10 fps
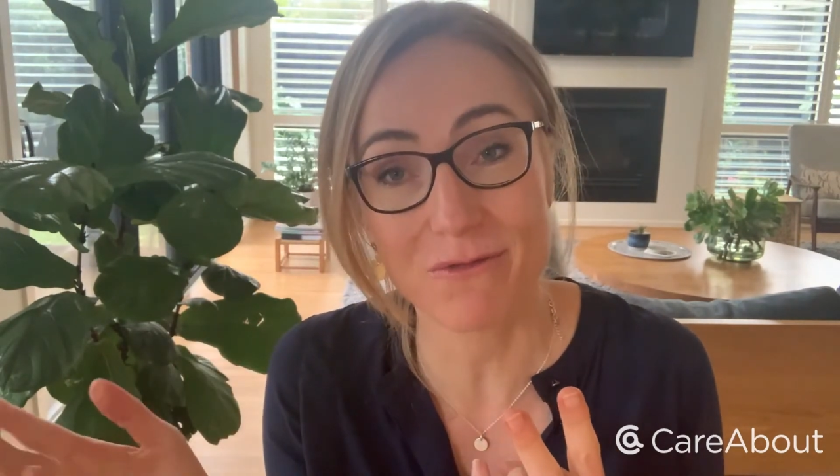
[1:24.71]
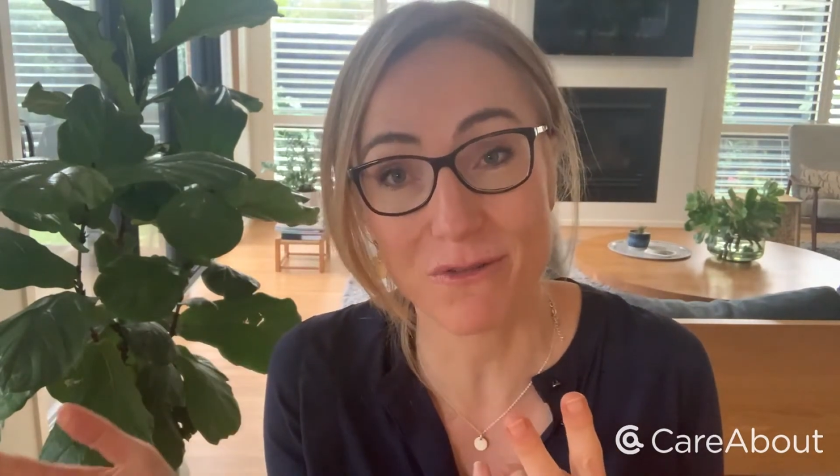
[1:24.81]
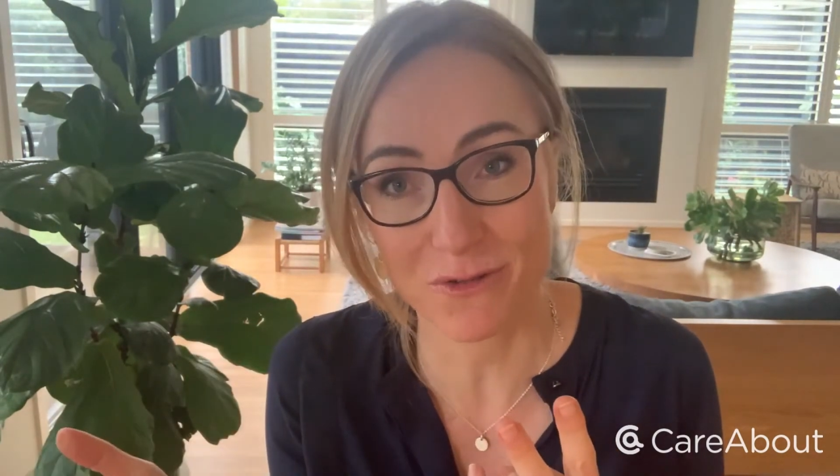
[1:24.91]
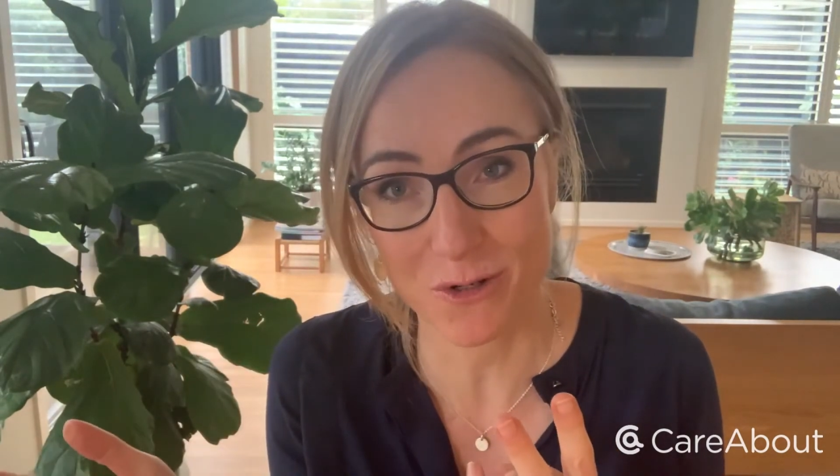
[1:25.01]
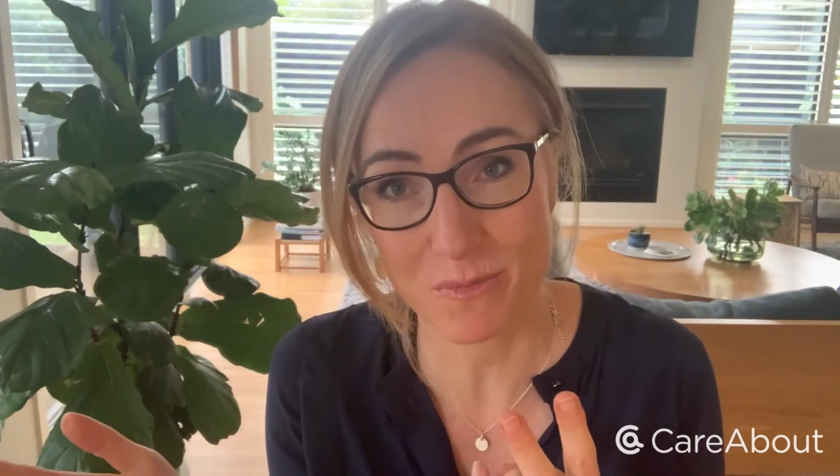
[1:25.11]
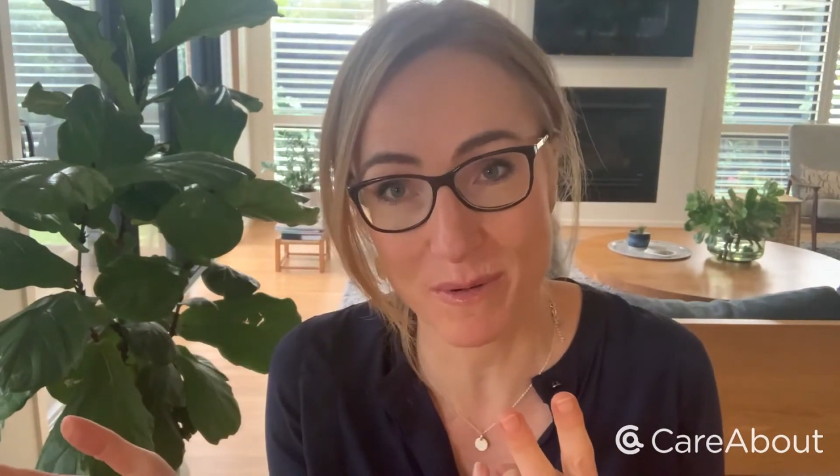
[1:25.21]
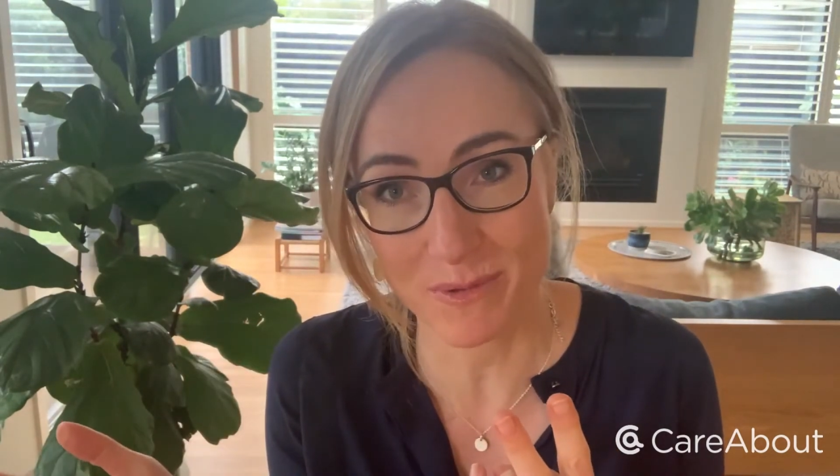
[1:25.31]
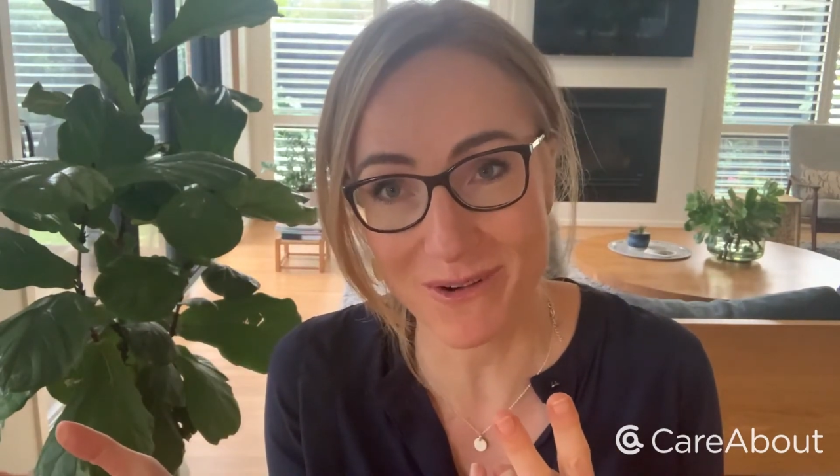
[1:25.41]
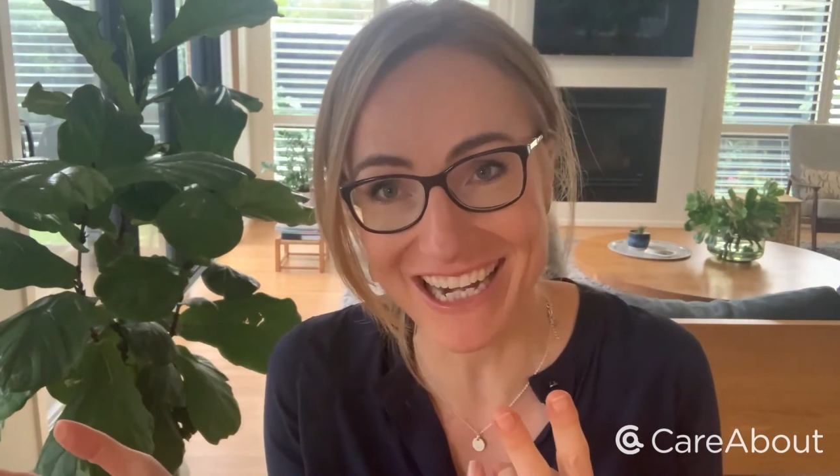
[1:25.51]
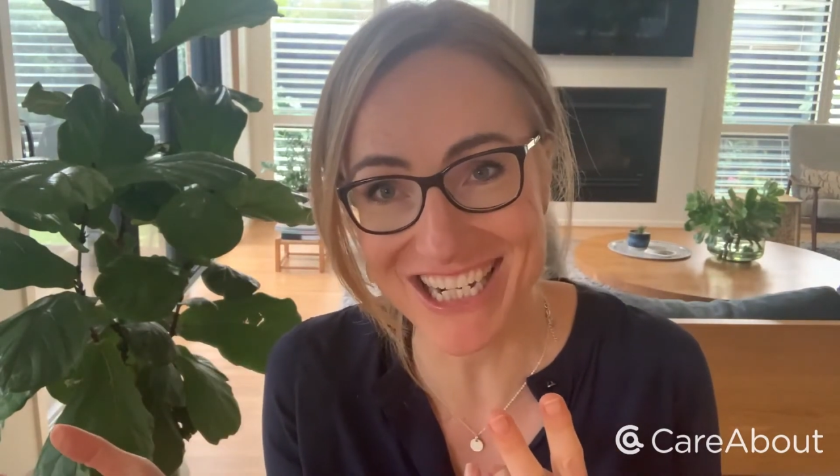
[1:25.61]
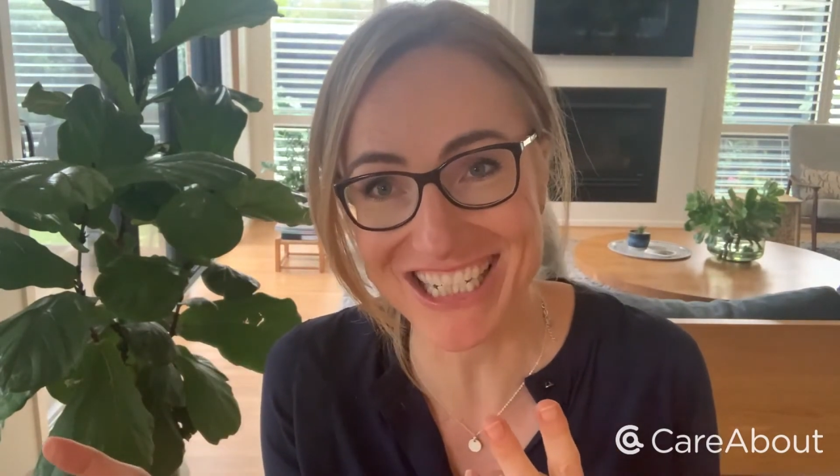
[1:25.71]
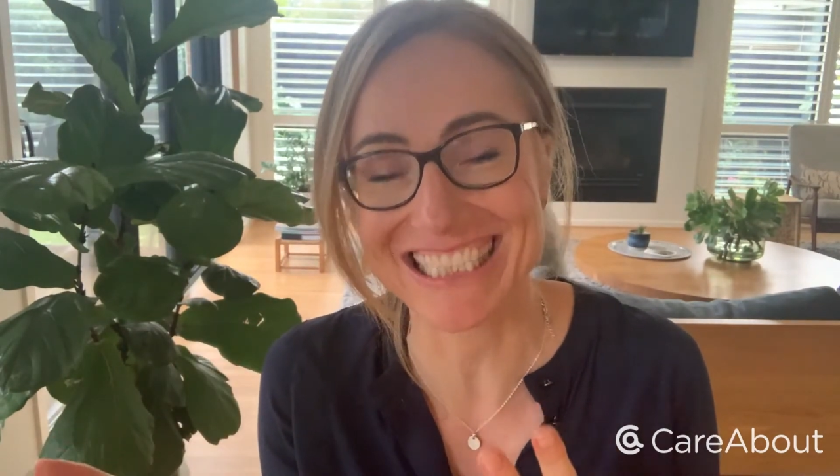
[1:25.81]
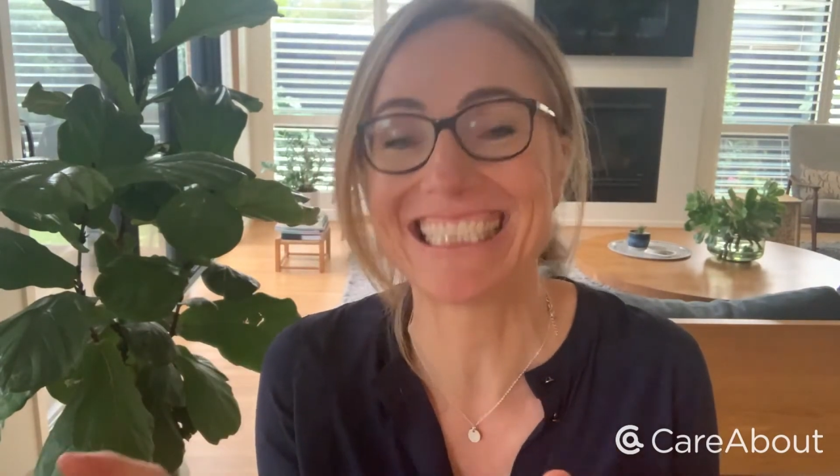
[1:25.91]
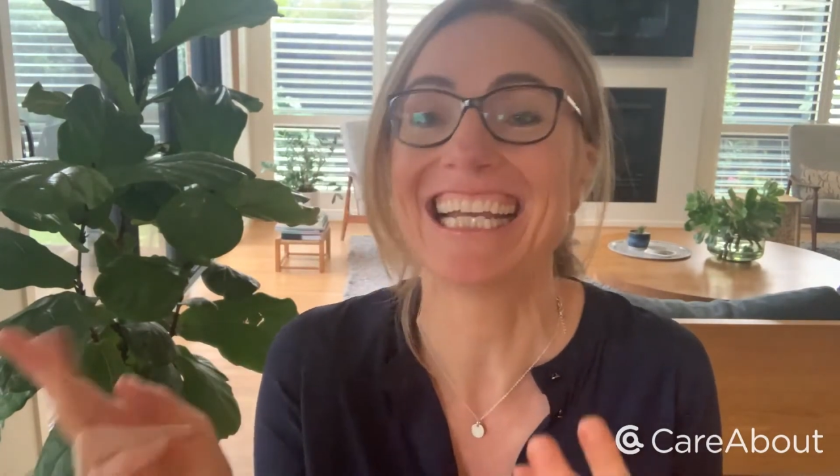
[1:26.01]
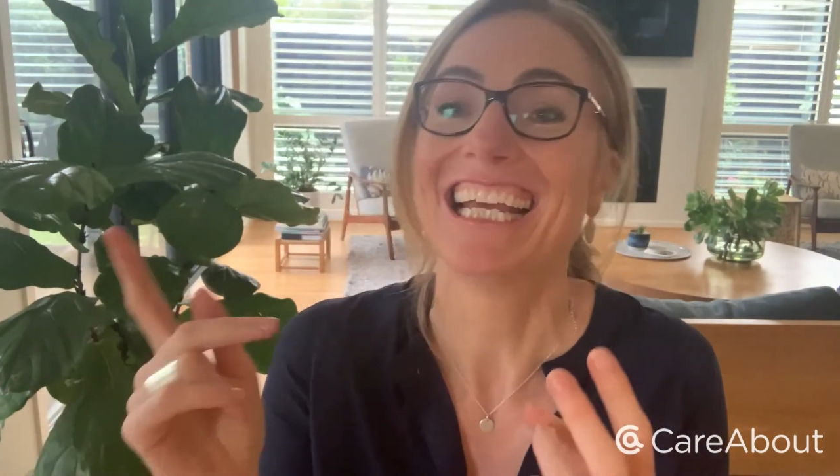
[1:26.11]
for food preparation.